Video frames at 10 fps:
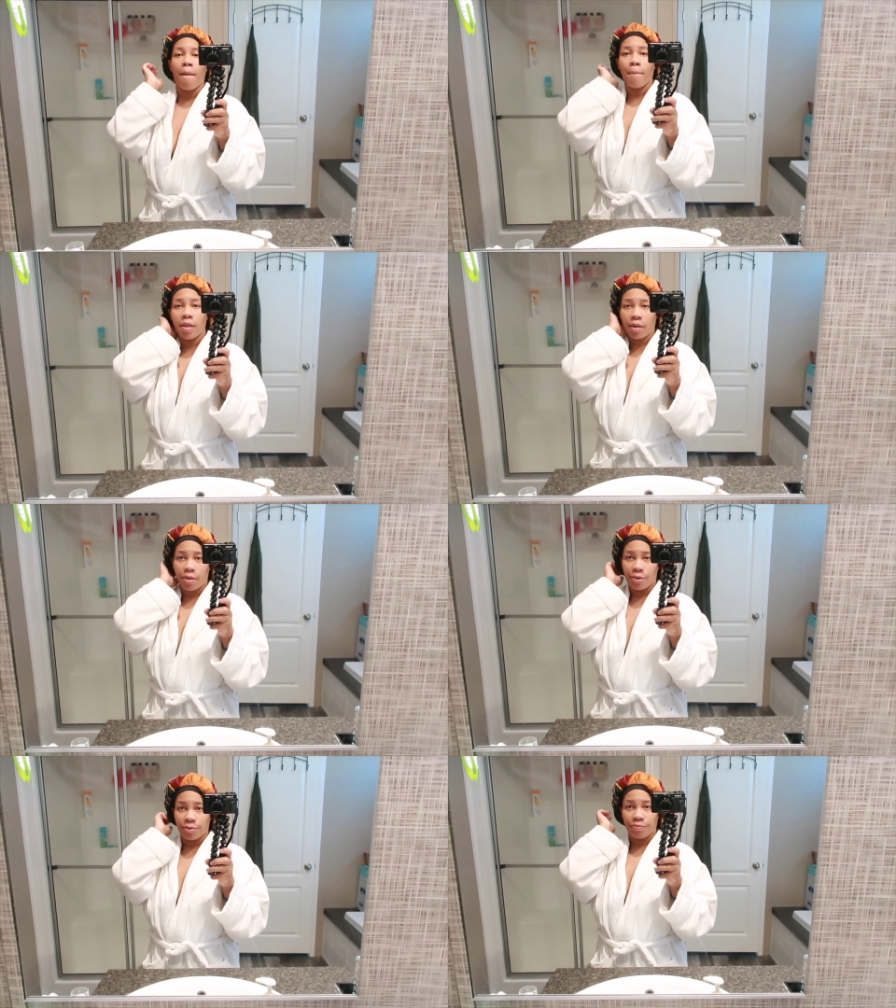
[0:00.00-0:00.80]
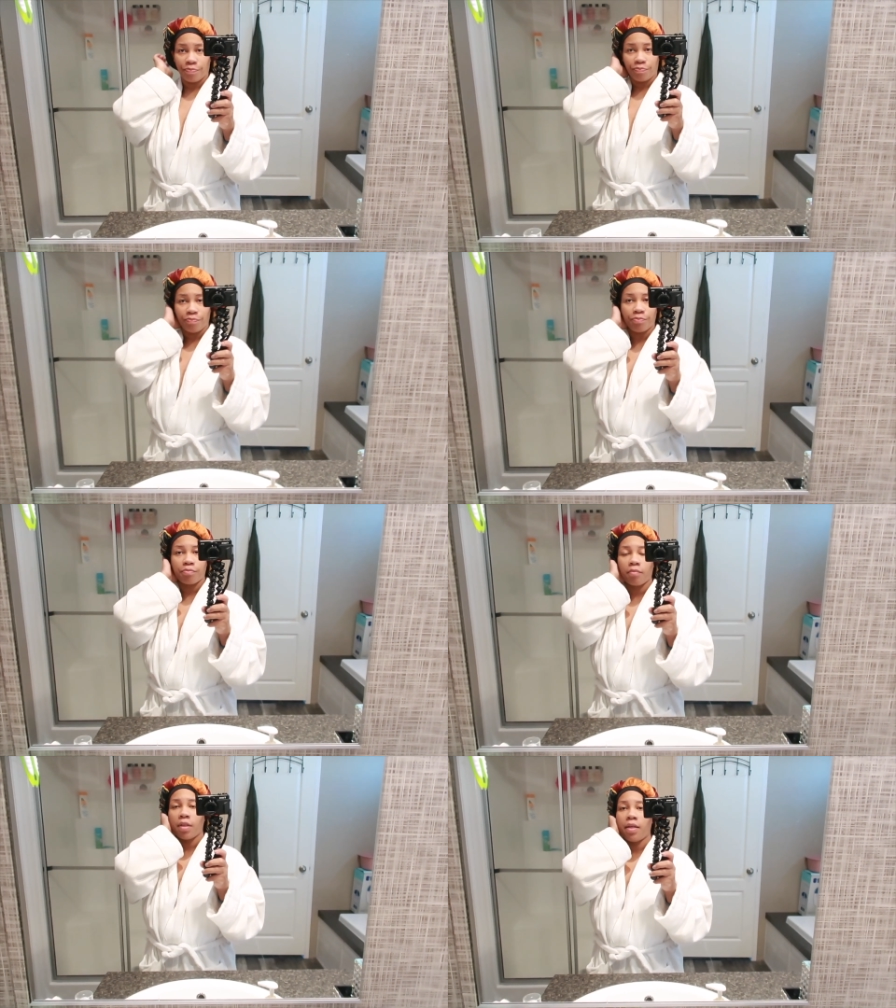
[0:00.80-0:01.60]
But um,
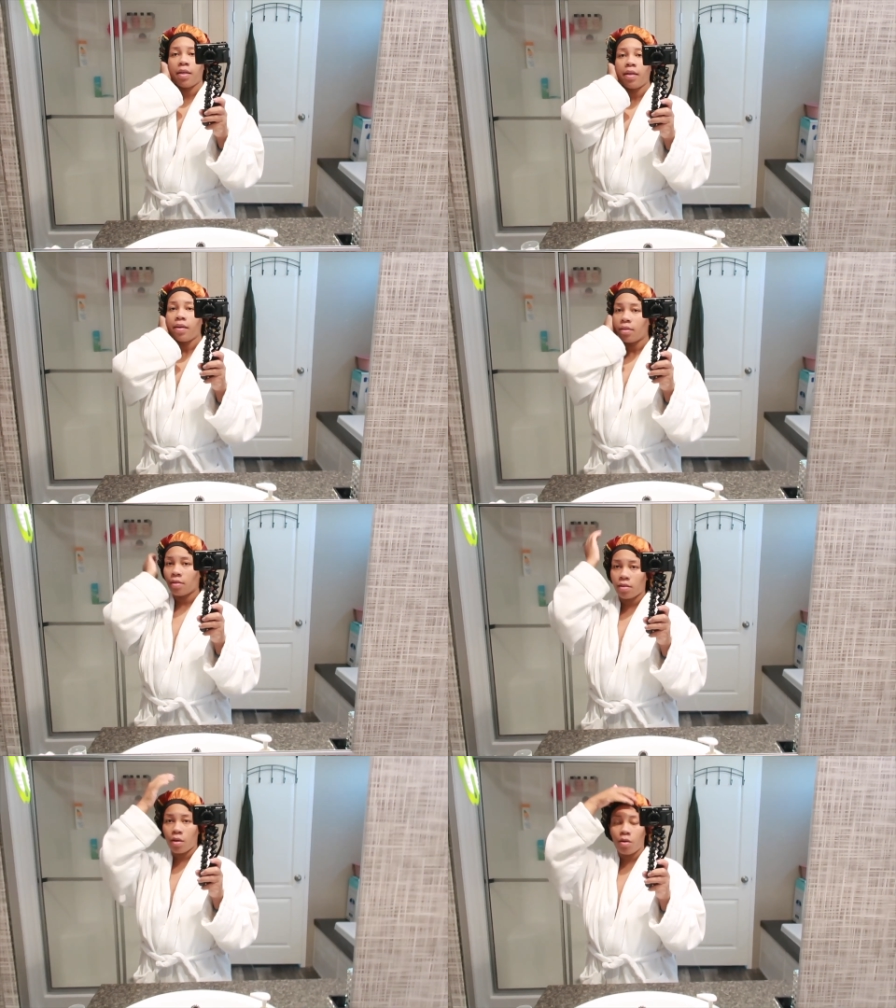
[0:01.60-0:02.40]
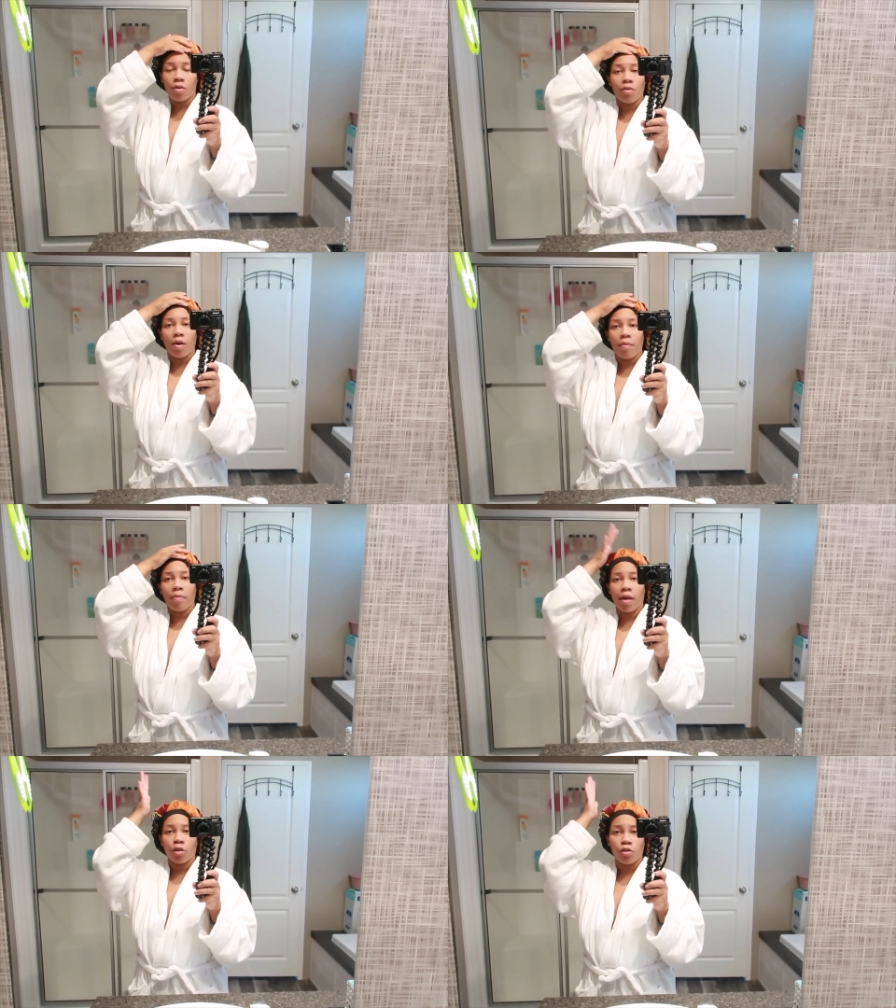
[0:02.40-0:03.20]
yeah, so I'm
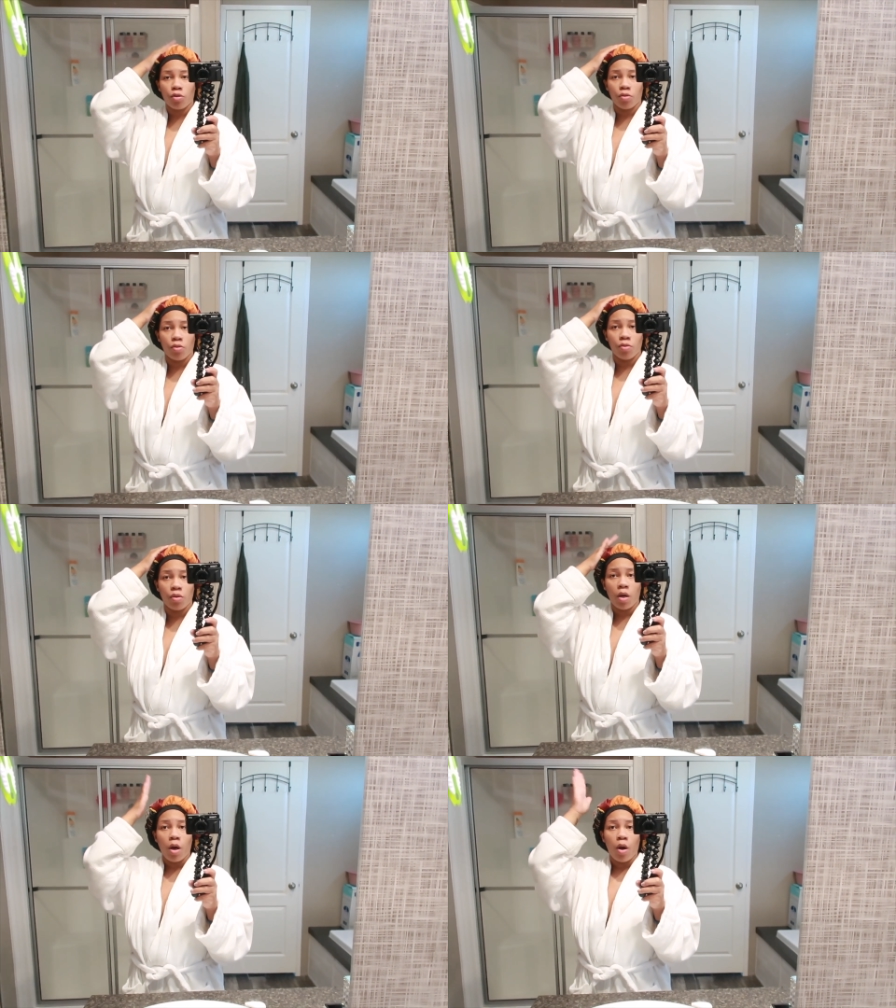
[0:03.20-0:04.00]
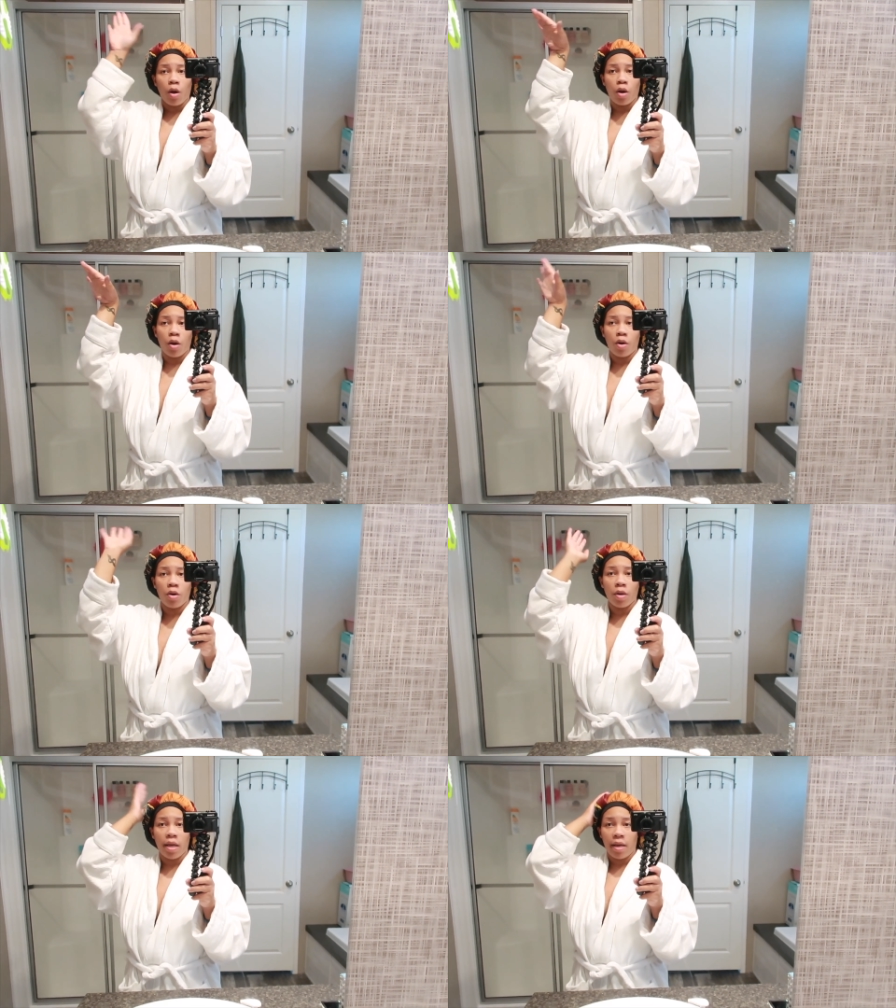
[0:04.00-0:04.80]
about to
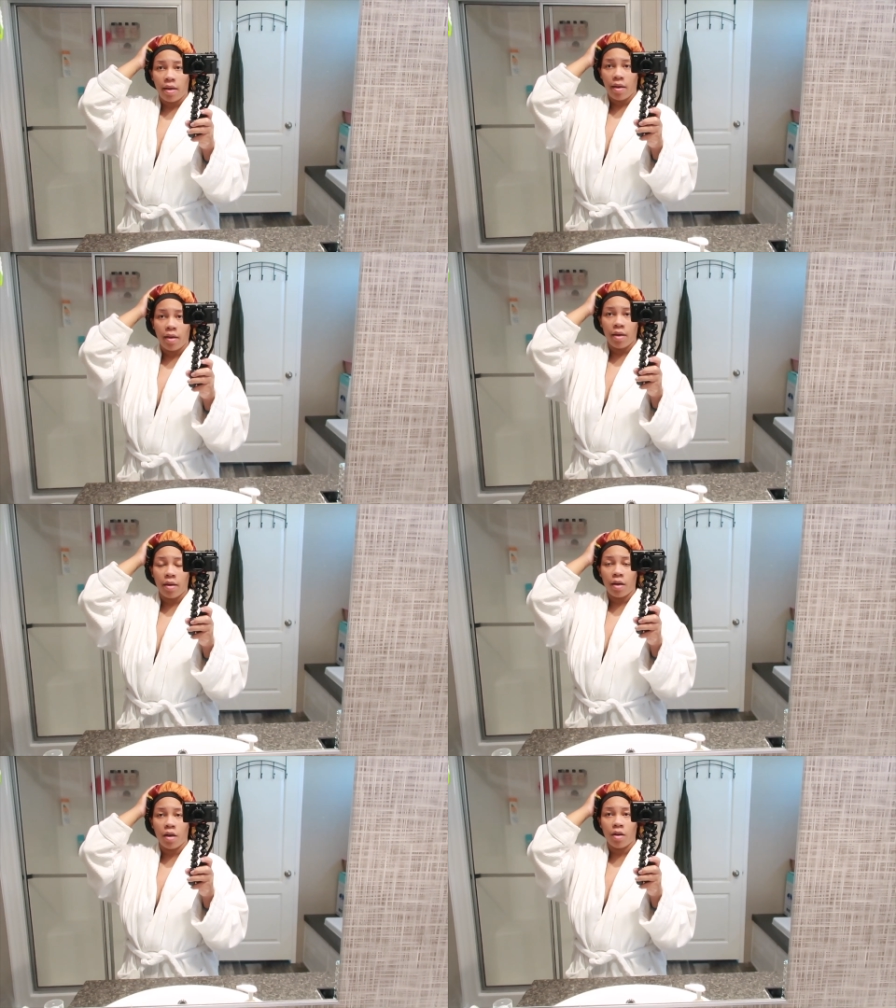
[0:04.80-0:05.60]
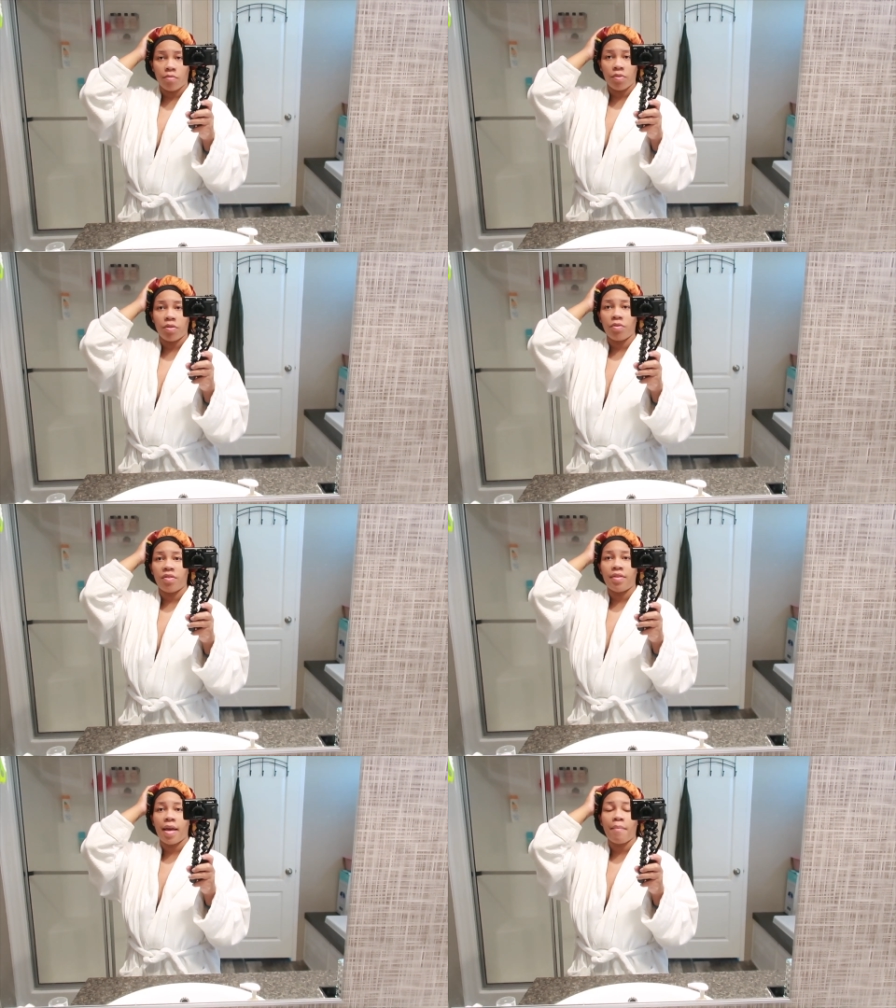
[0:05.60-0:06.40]
go and um, do that.